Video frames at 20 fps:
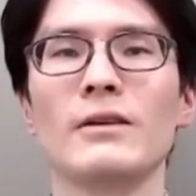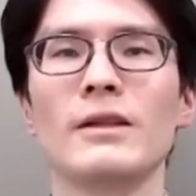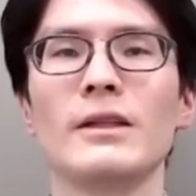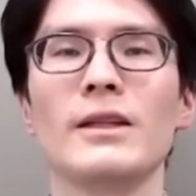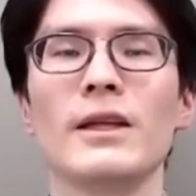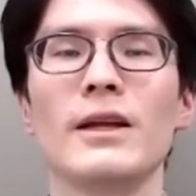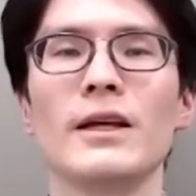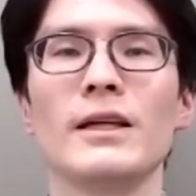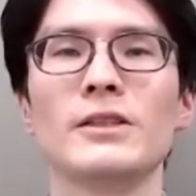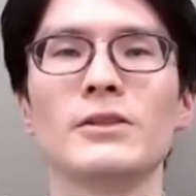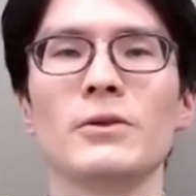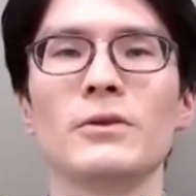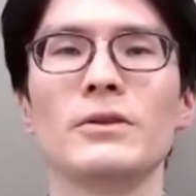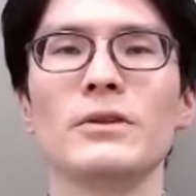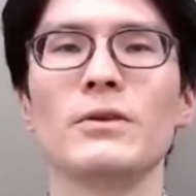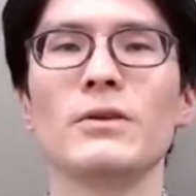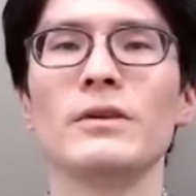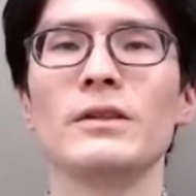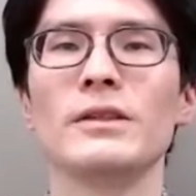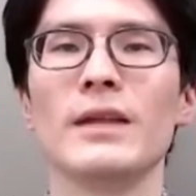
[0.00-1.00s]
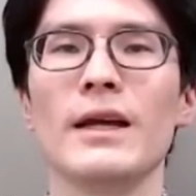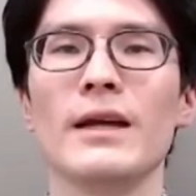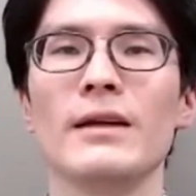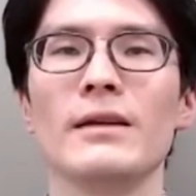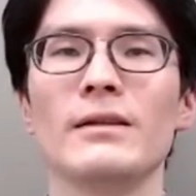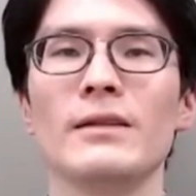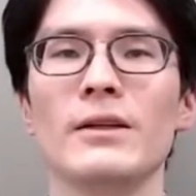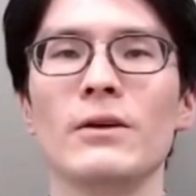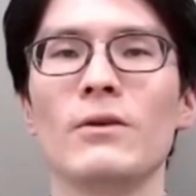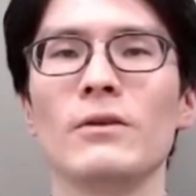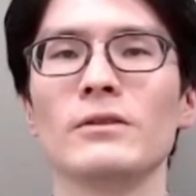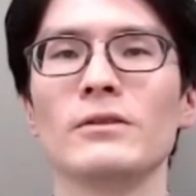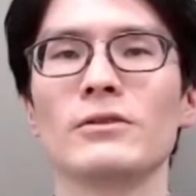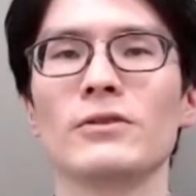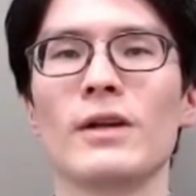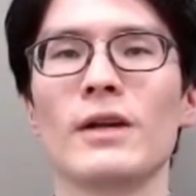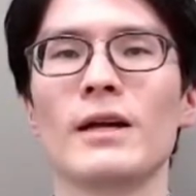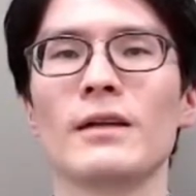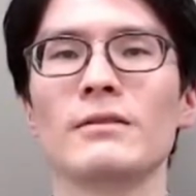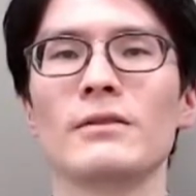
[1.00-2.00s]
Then, in each
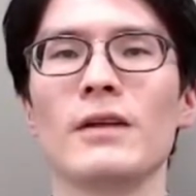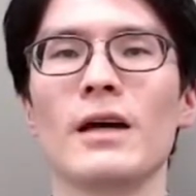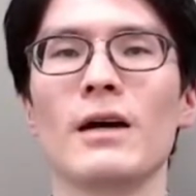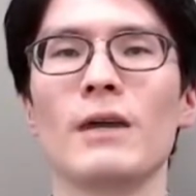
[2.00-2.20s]
iteration,